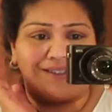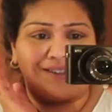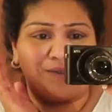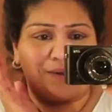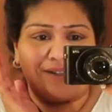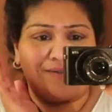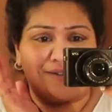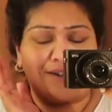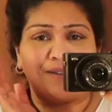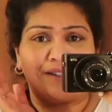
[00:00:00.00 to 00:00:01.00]
like
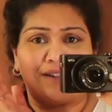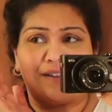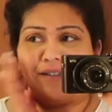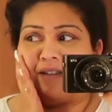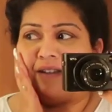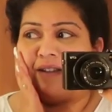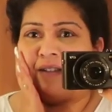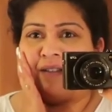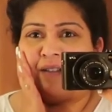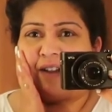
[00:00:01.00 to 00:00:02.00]
24 hours ago.
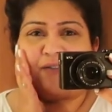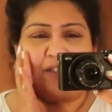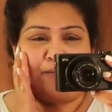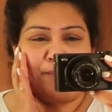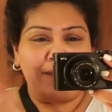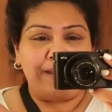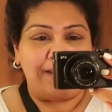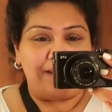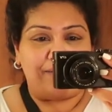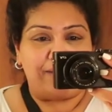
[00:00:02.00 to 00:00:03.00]
I've not even been
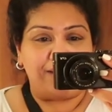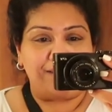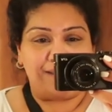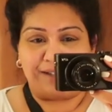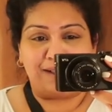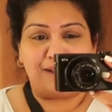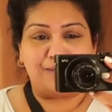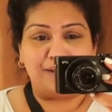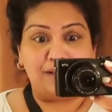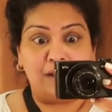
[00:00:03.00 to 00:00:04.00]
here for like 6
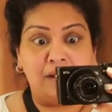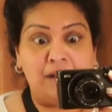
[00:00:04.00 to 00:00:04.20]
hours.